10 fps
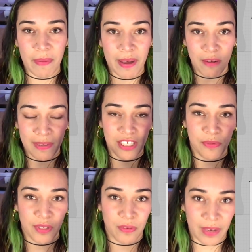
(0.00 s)
pattern pieces
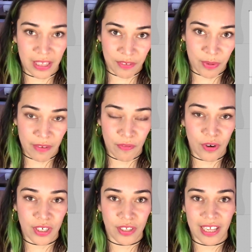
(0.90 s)
with the width of
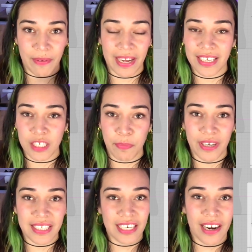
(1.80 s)
24, so that way I can just
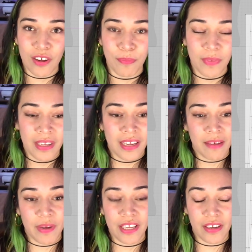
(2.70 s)
print here at home.
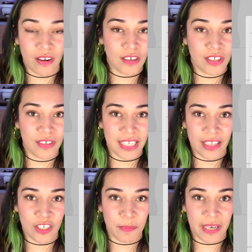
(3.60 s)
But you can also send
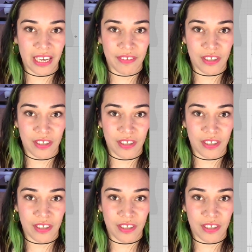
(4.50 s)
those PDFs